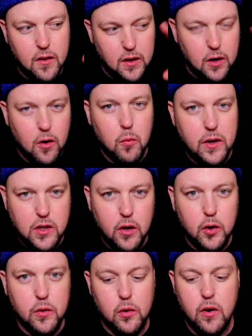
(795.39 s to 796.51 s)
you know, when he's talking
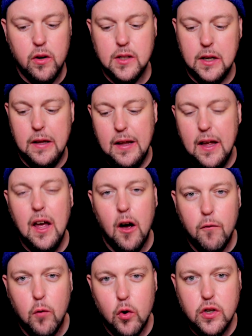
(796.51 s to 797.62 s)
to his lawyer, he's like,
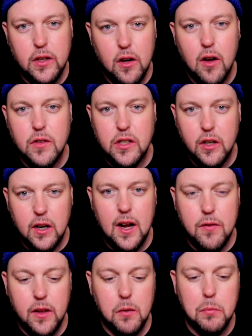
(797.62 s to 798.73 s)
unfortunately, obviously, you're gonna have
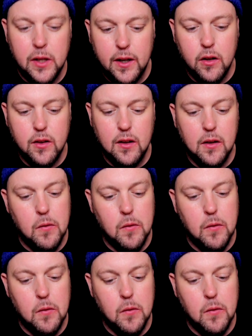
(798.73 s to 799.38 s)
to like plead guilty.